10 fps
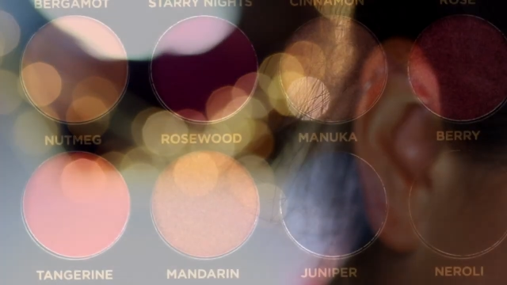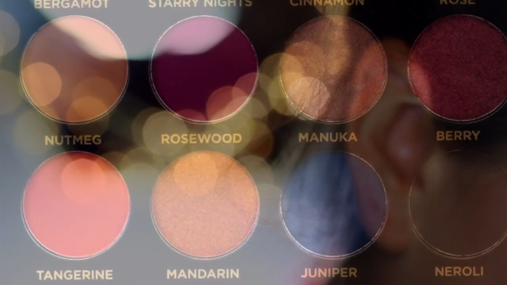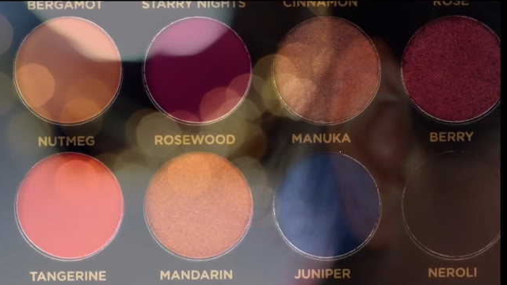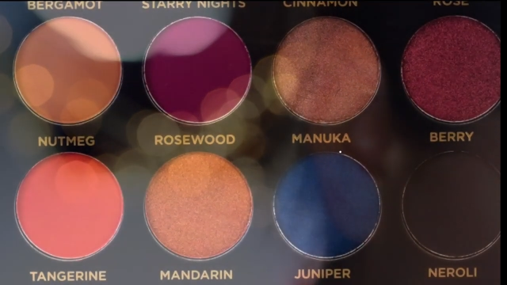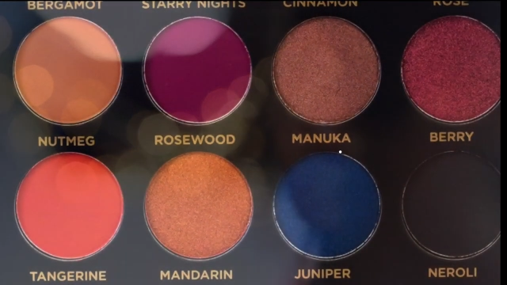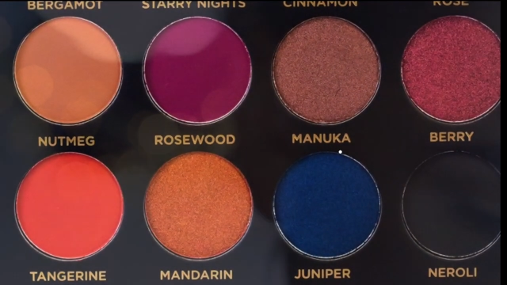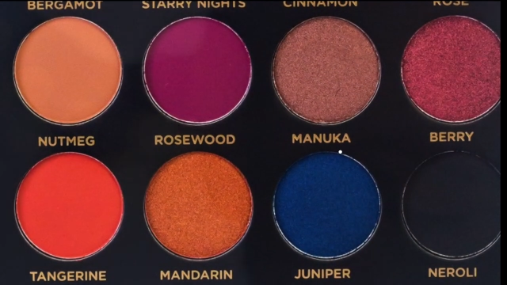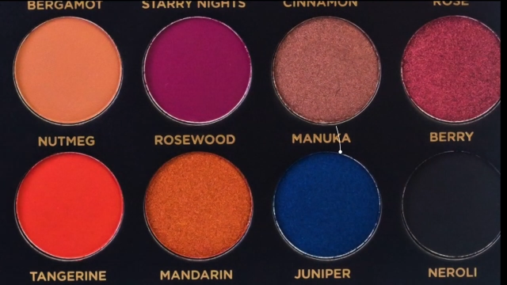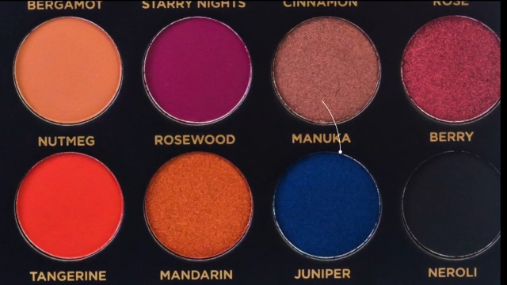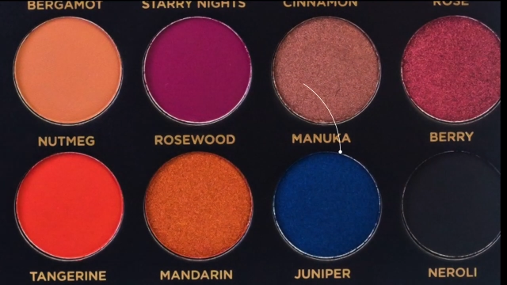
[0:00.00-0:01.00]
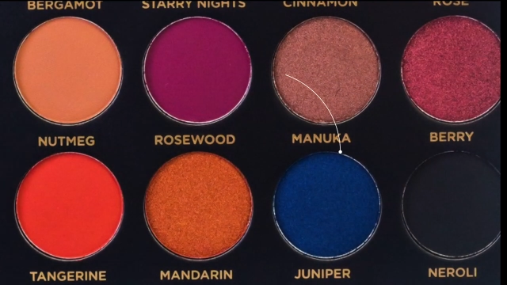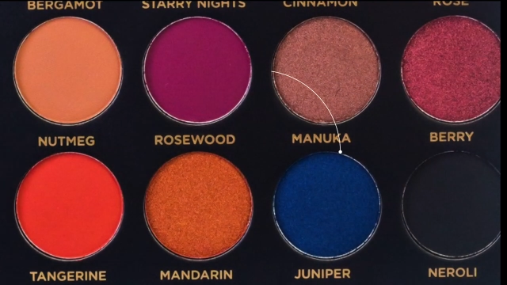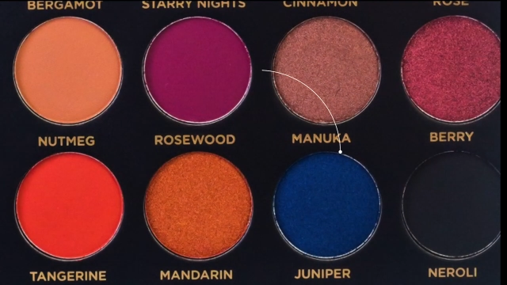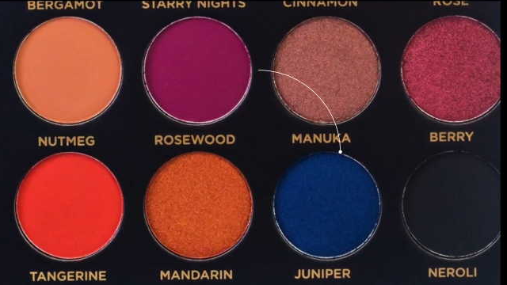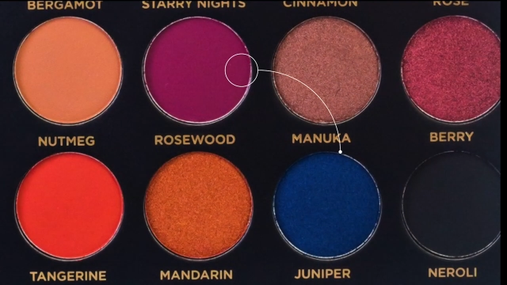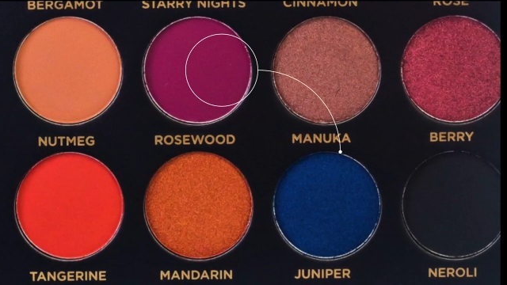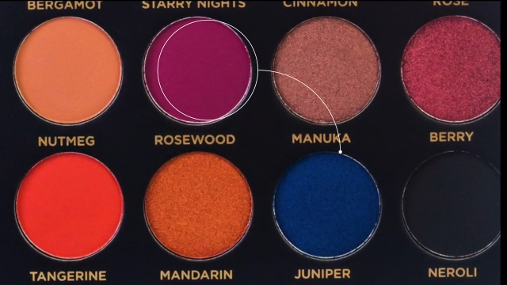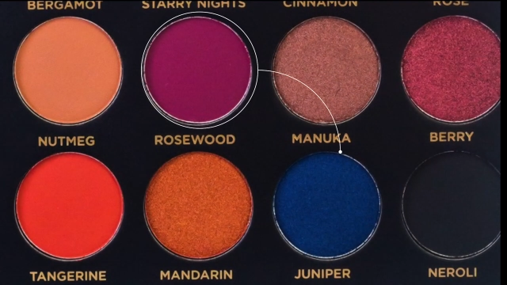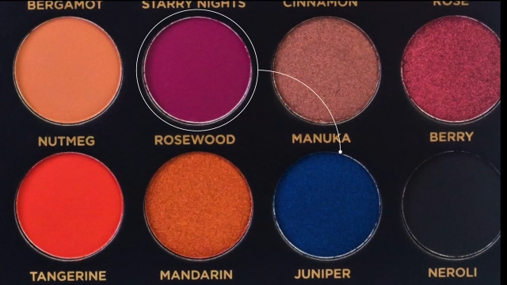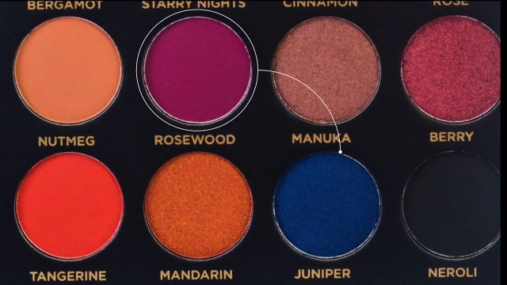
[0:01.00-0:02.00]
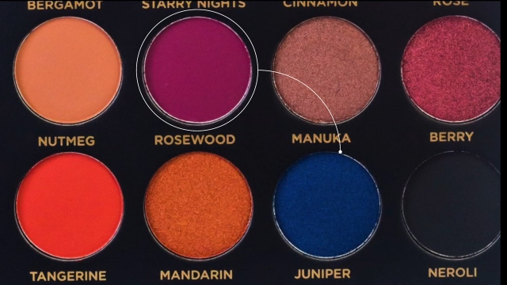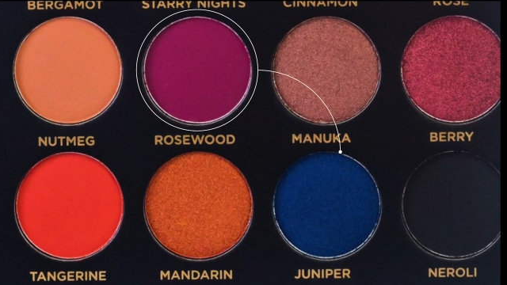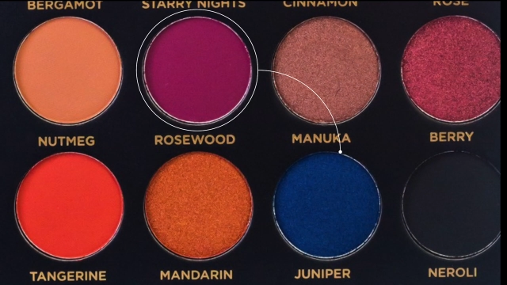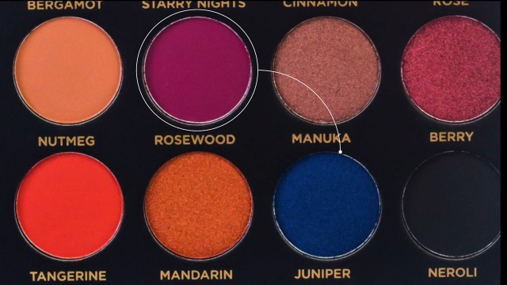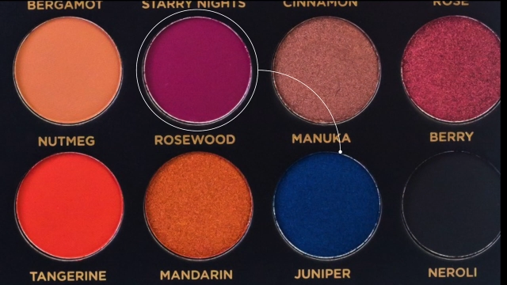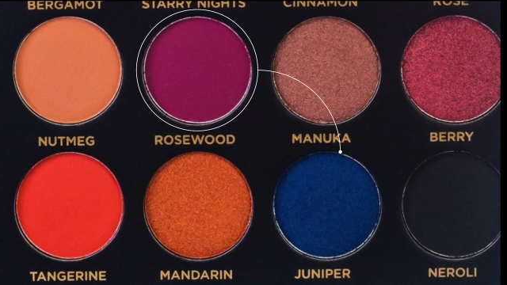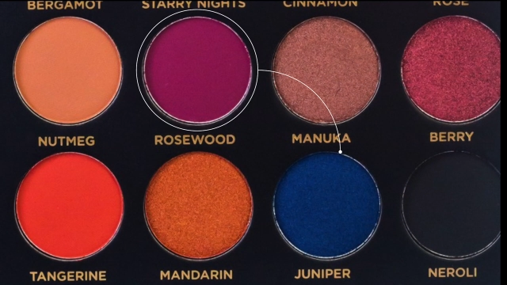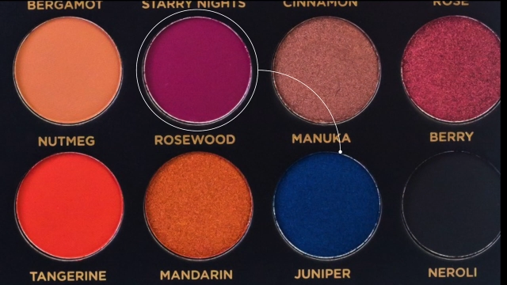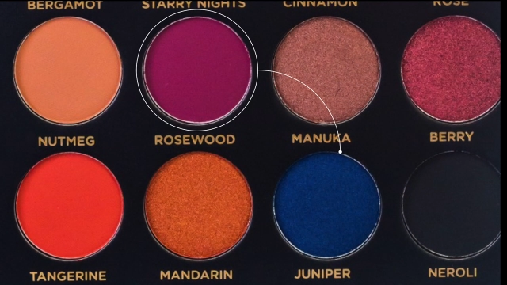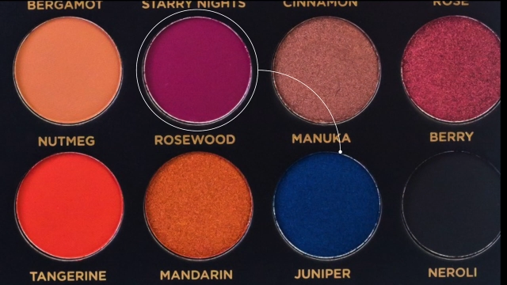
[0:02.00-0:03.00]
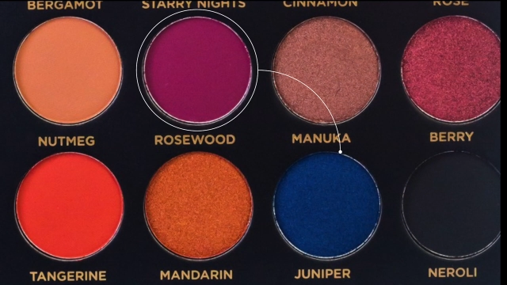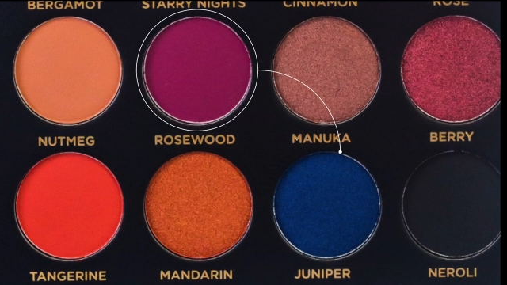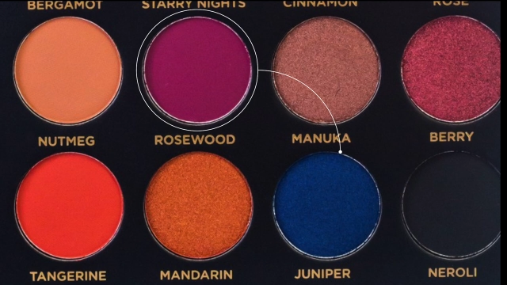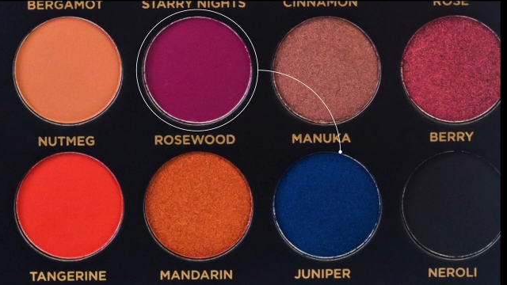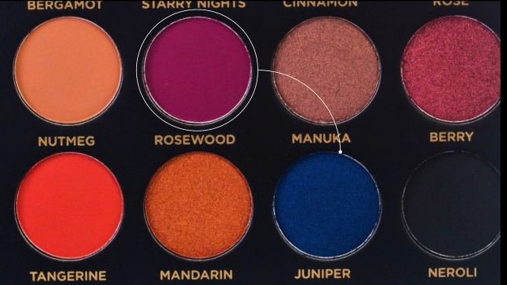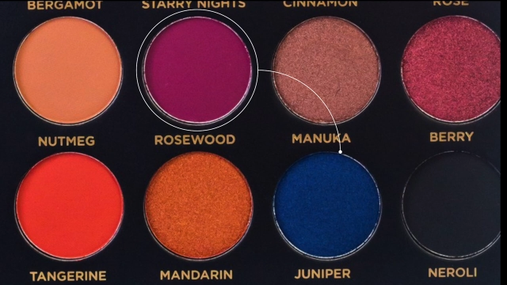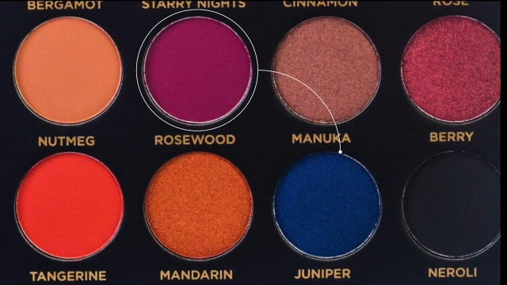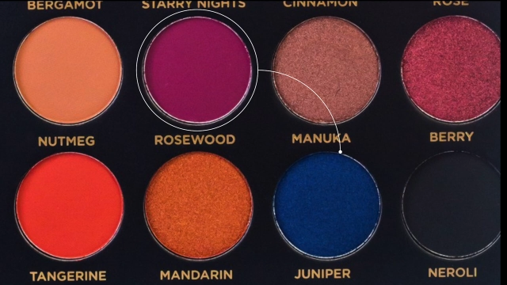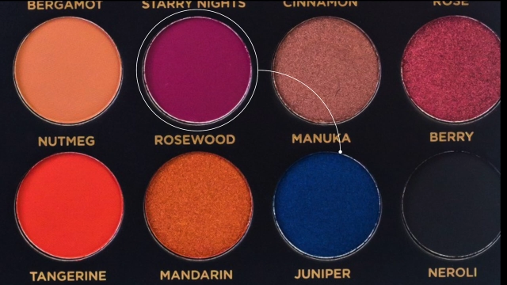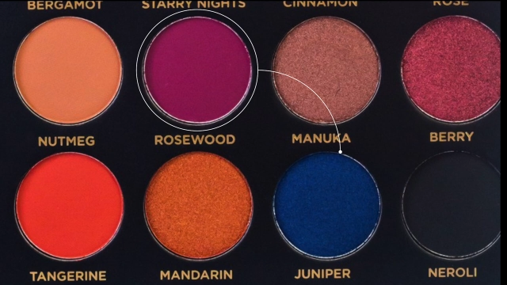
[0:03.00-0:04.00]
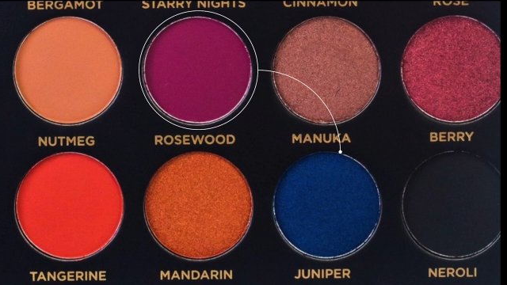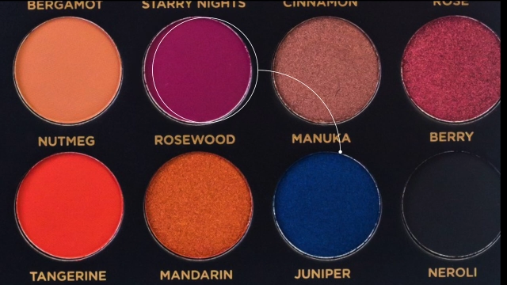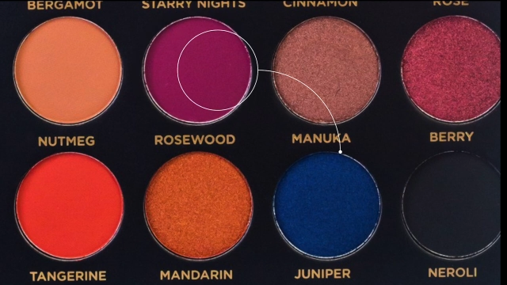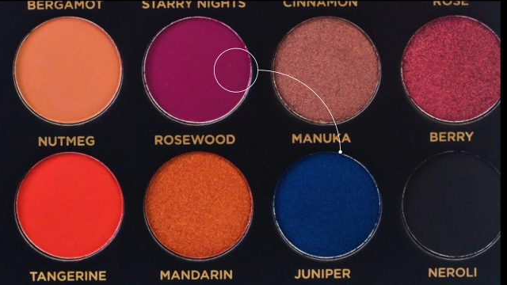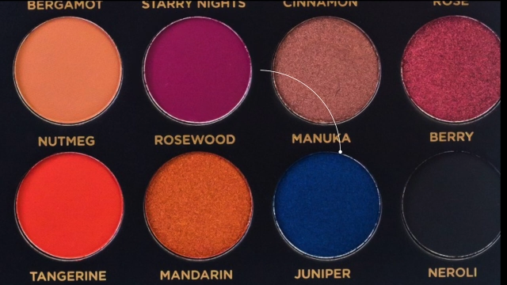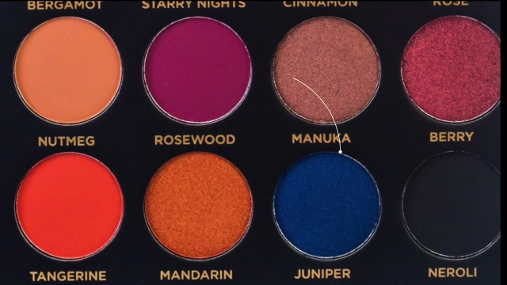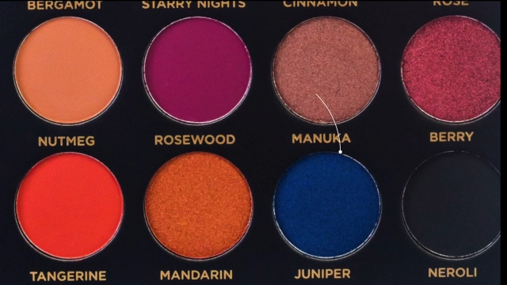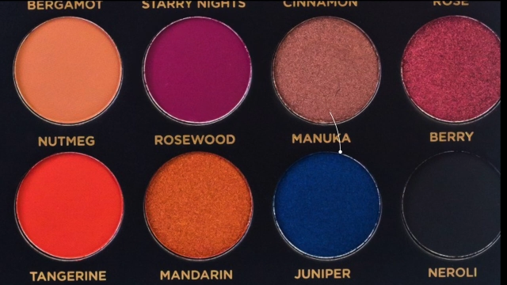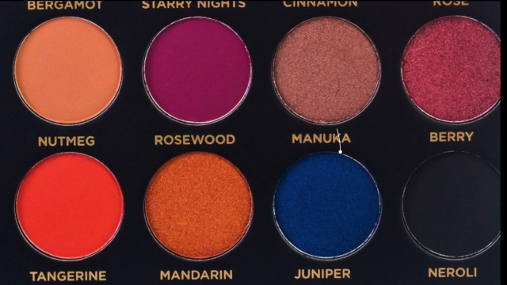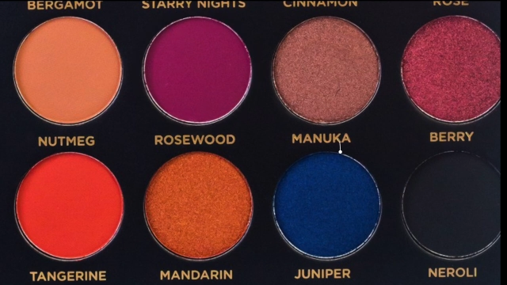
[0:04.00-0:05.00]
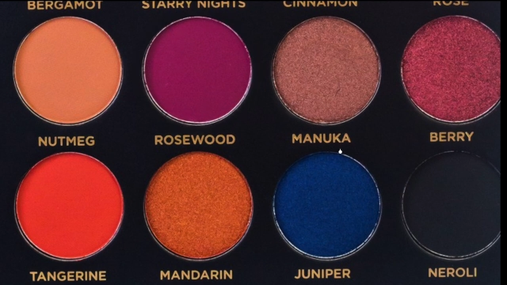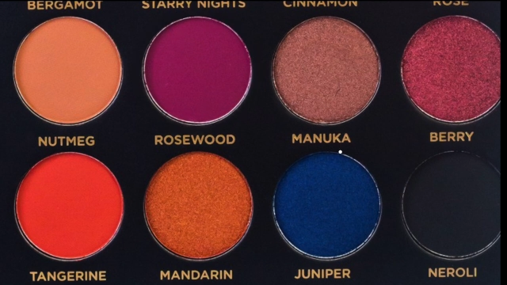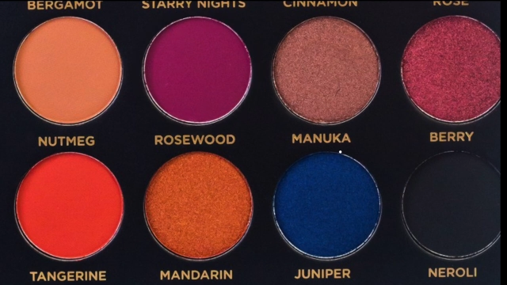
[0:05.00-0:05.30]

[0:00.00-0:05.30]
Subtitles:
[unreadable: no face in view]